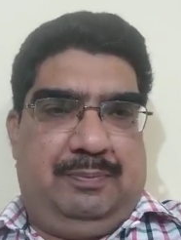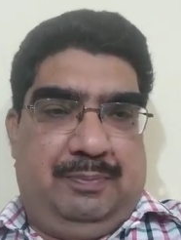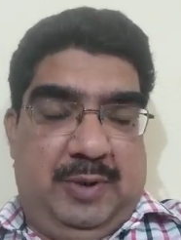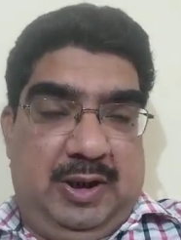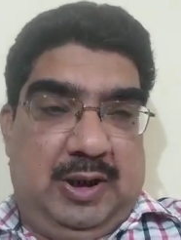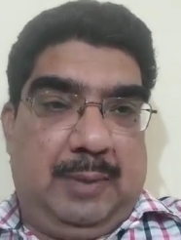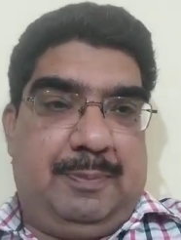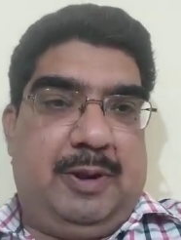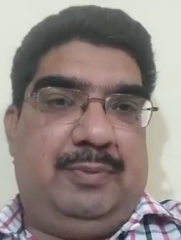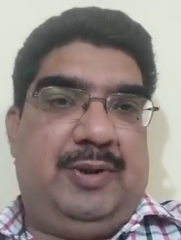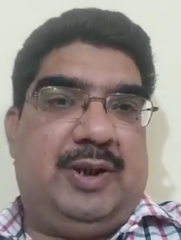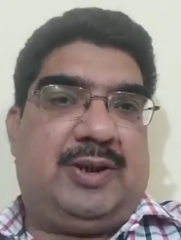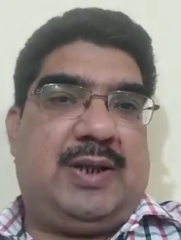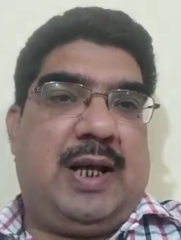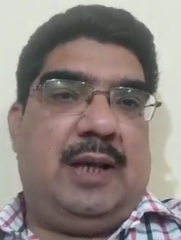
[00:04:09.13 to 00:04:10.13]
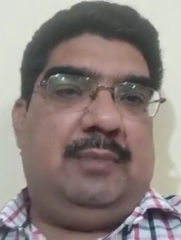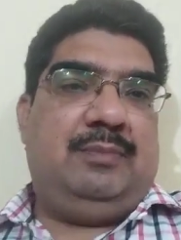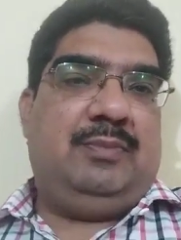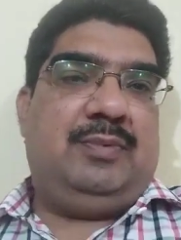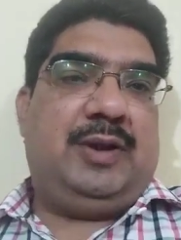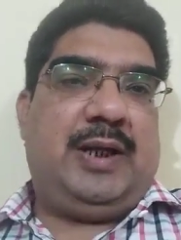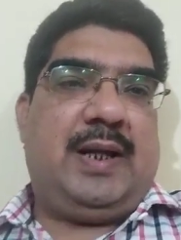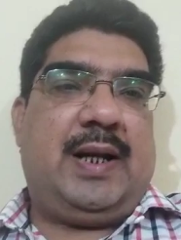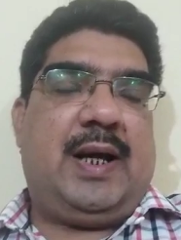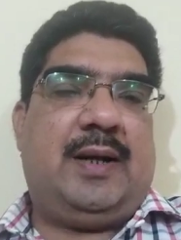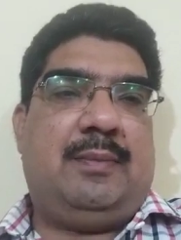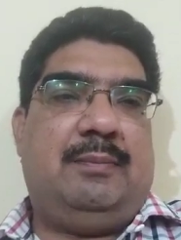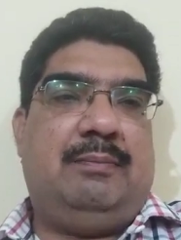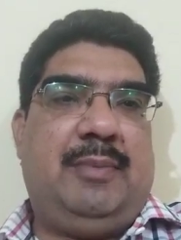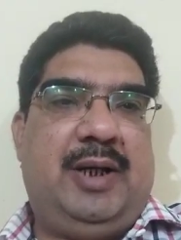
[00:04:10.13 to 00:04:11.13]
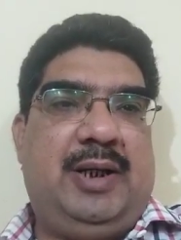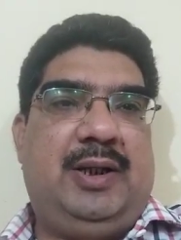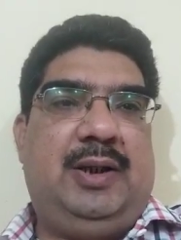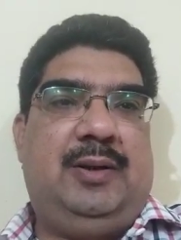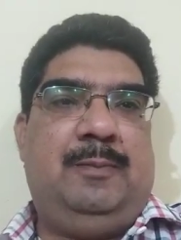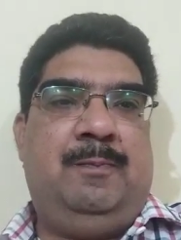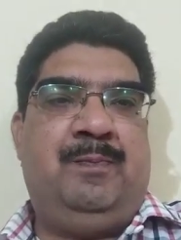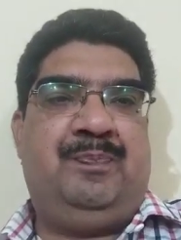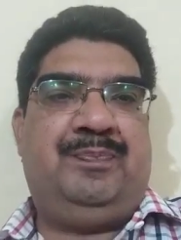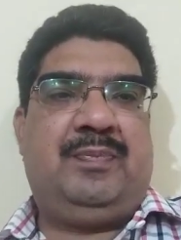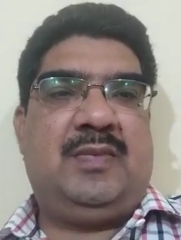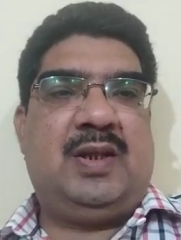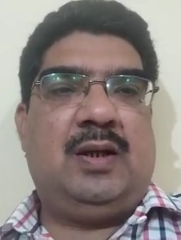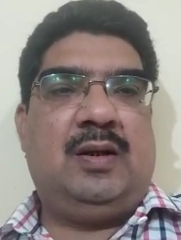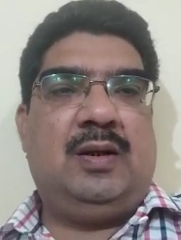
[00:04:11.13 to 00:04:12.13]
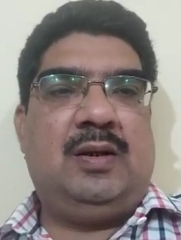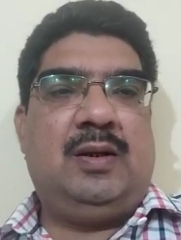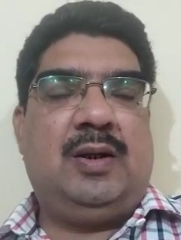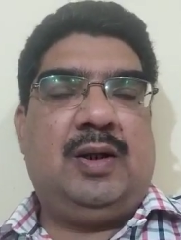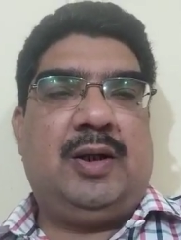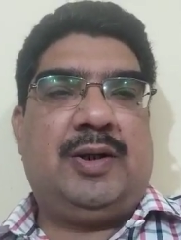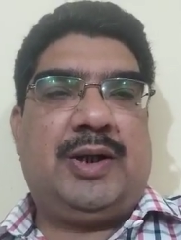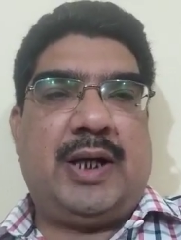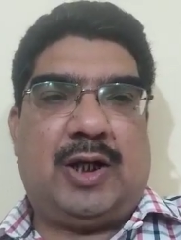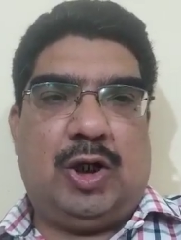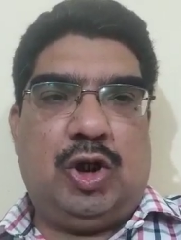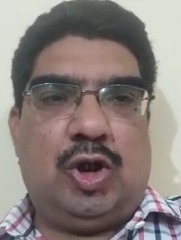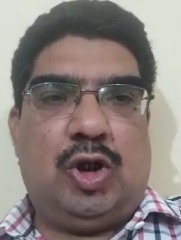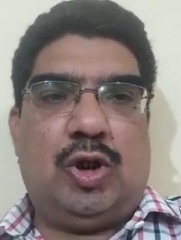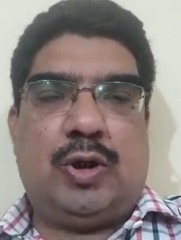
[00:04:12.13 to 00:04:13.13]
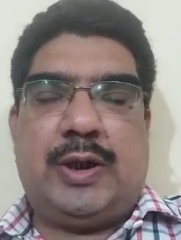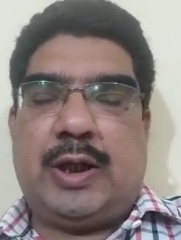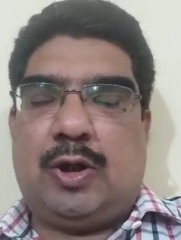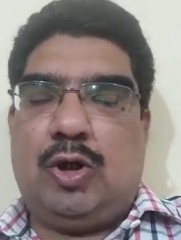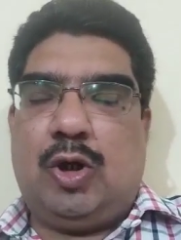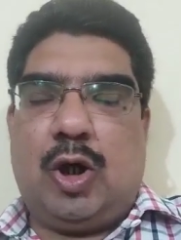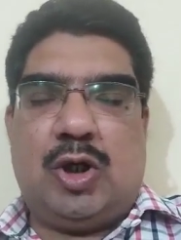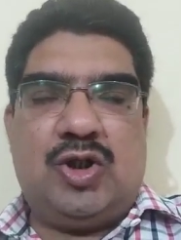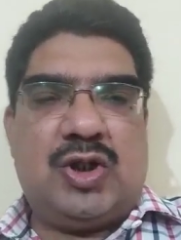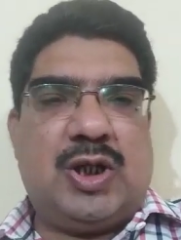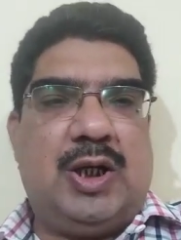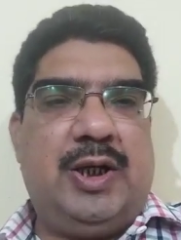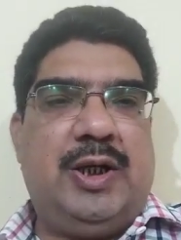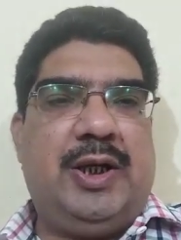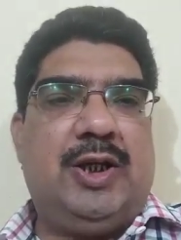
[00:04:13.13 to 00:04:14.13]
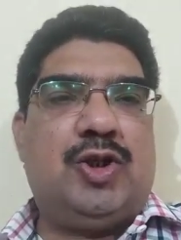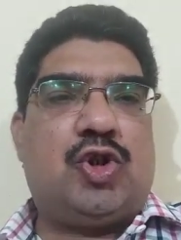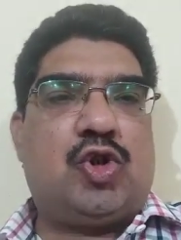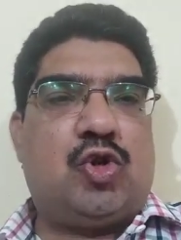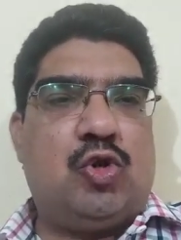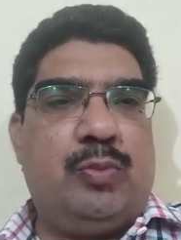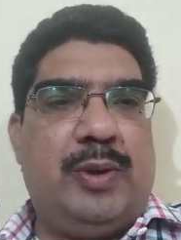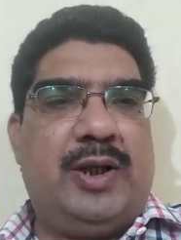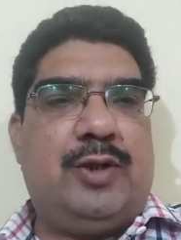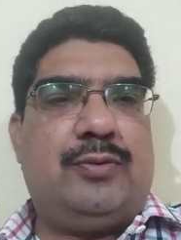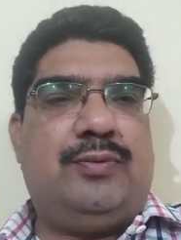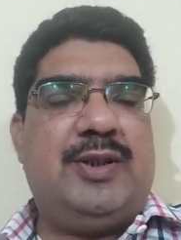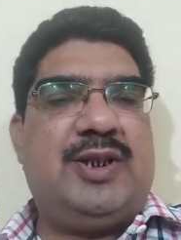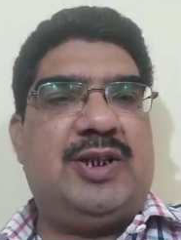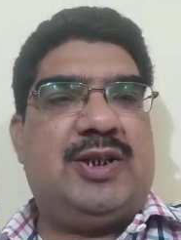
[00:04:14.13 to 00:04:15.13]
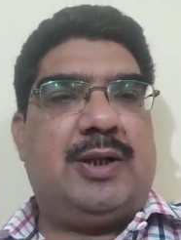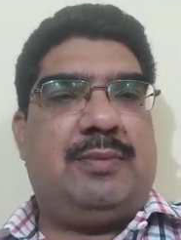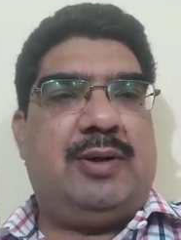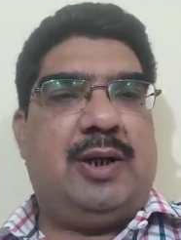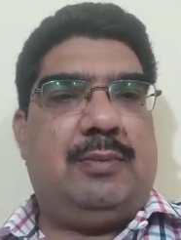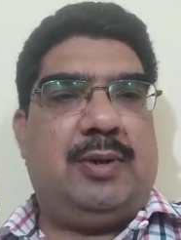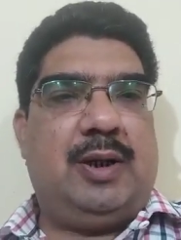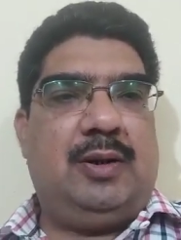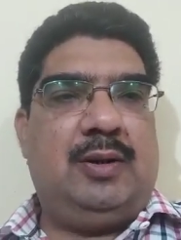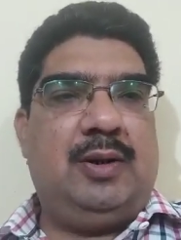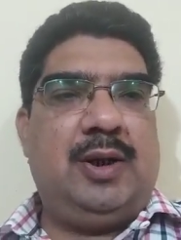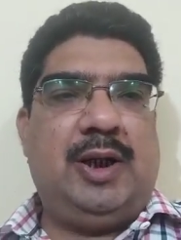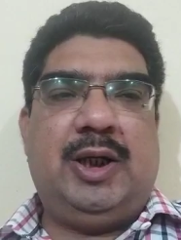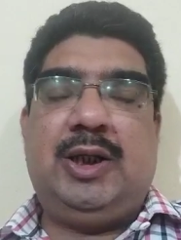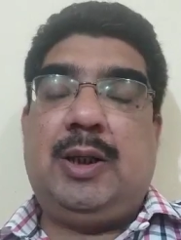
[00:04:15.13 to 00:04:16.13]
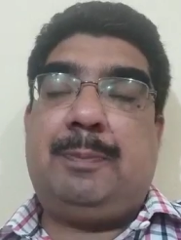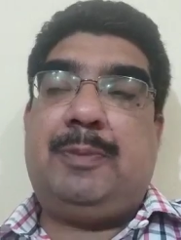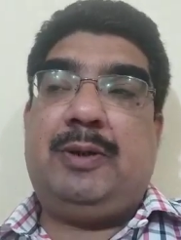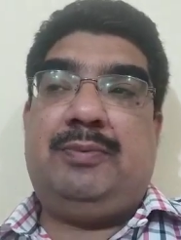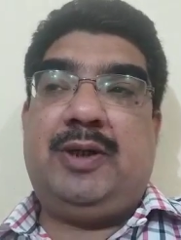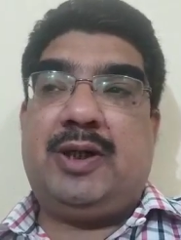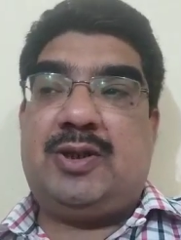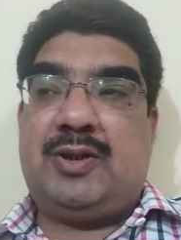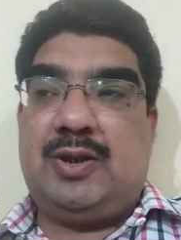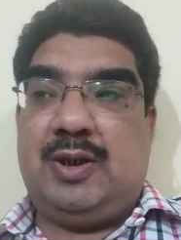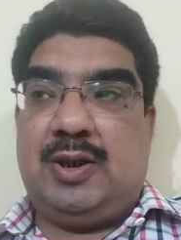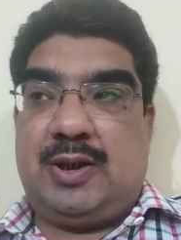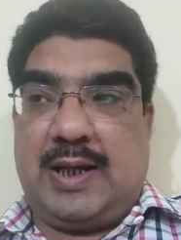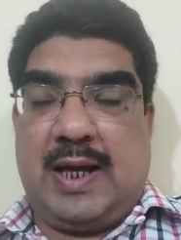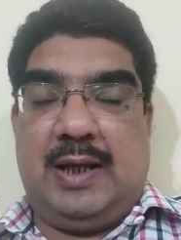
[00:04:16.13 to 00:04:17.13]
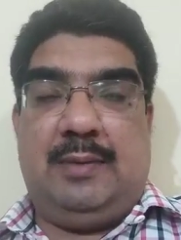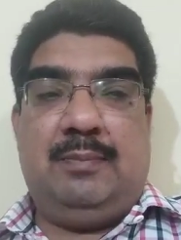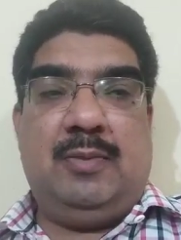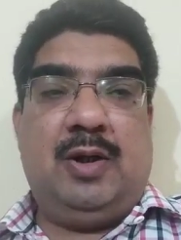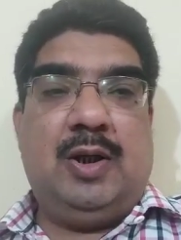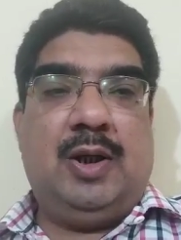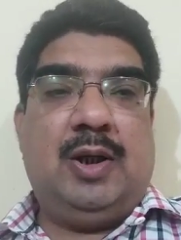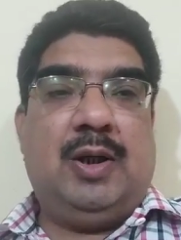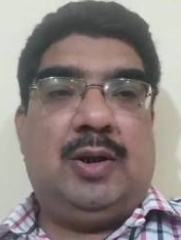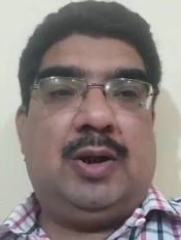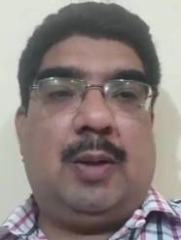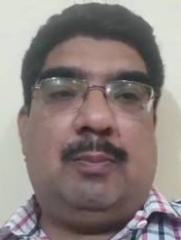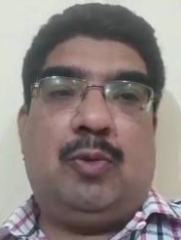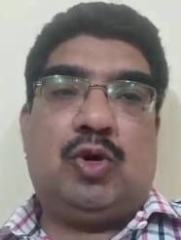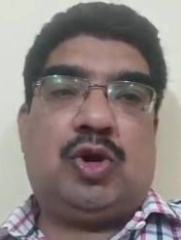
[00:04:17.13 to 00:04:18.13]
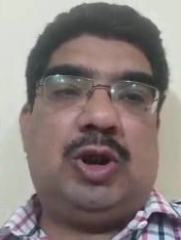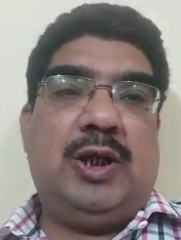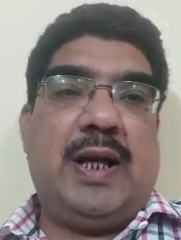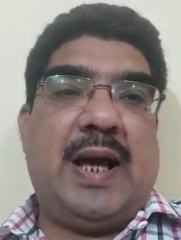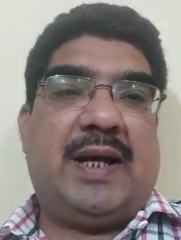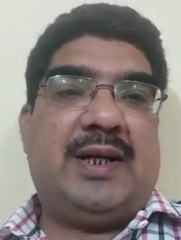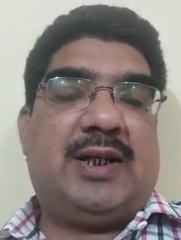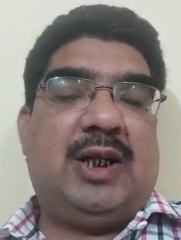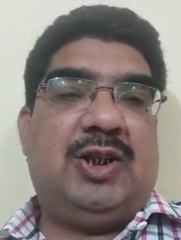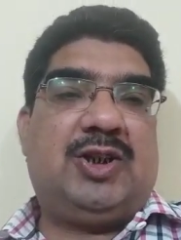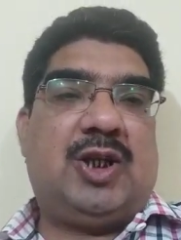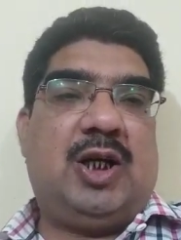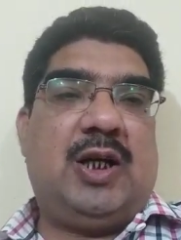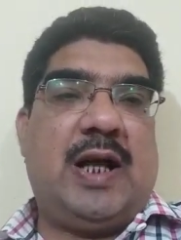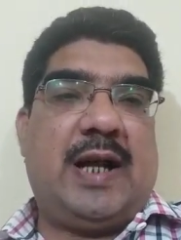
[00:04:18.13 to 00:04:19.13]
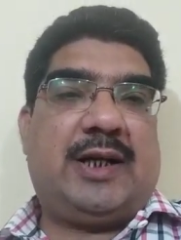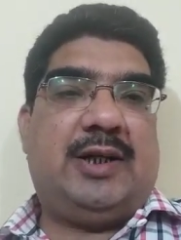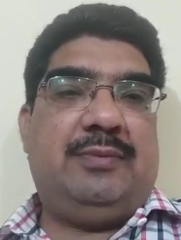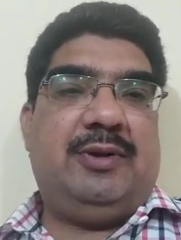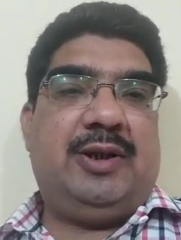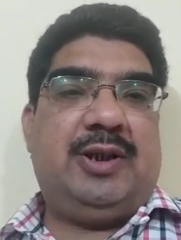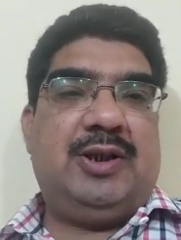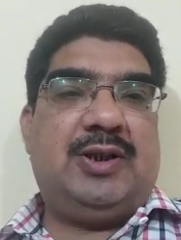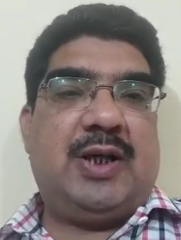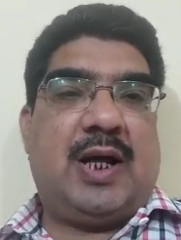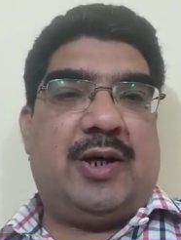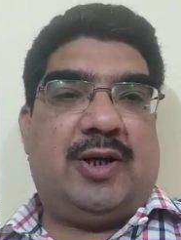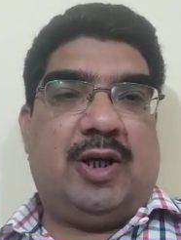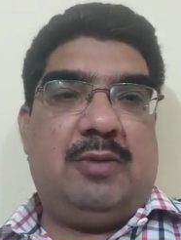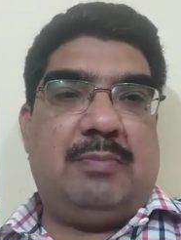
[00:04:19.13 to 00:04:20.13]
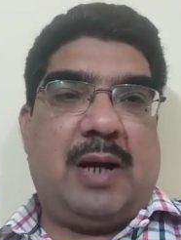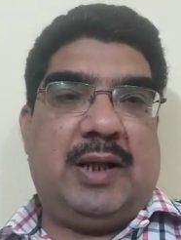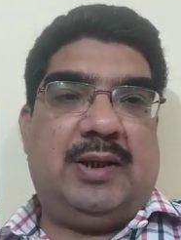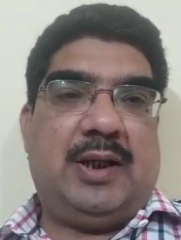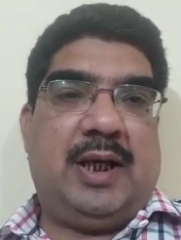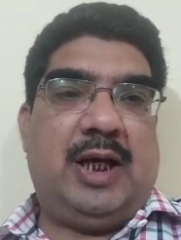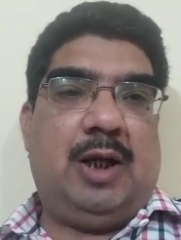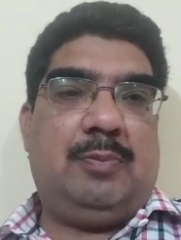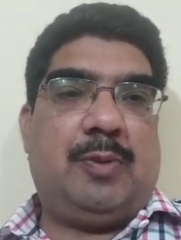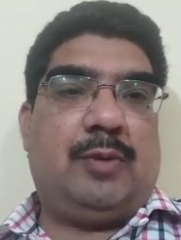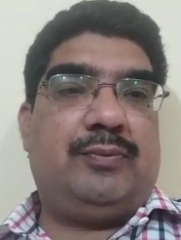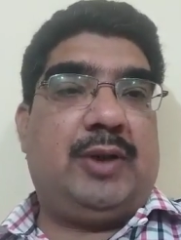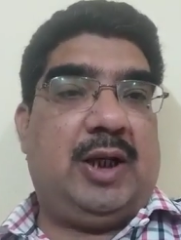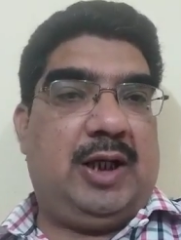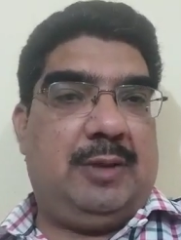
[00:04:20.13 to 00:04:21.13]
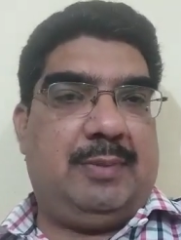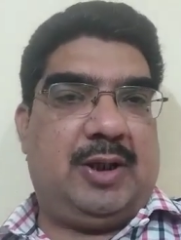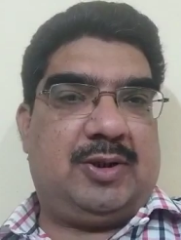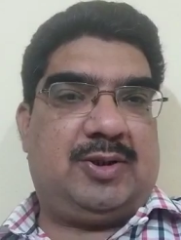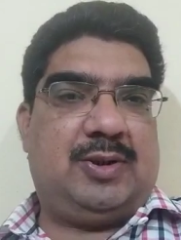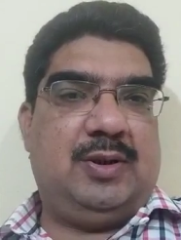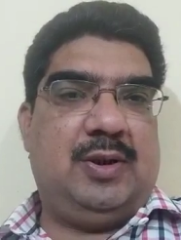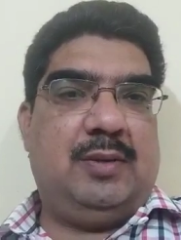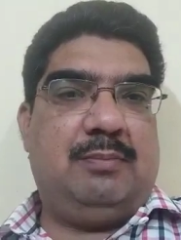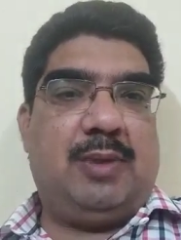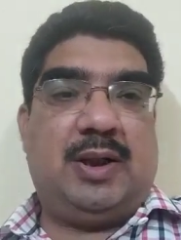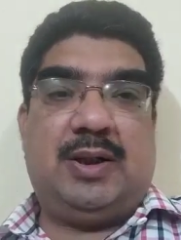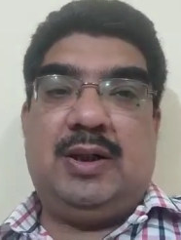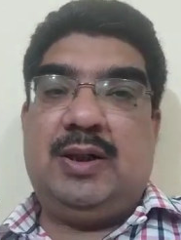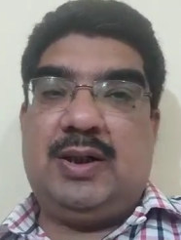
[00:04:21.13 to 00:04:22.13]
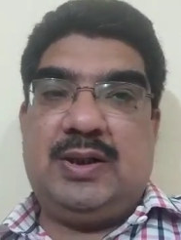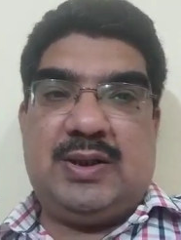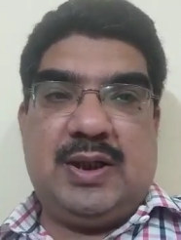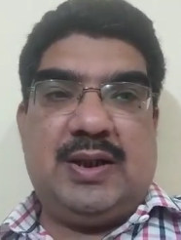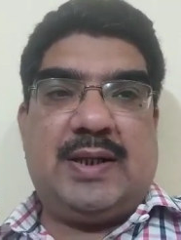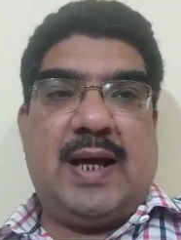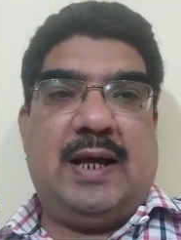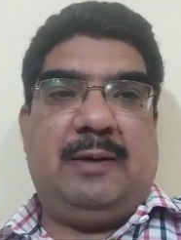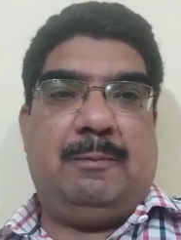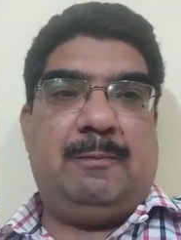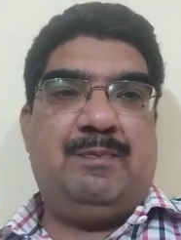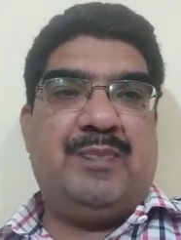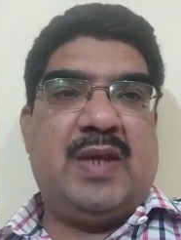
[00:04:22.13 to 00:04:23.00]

In the previous time, there are many technological instrument which is available. In the previous time, the mostly agricultural activities are done by the help of the laborers, but in recent time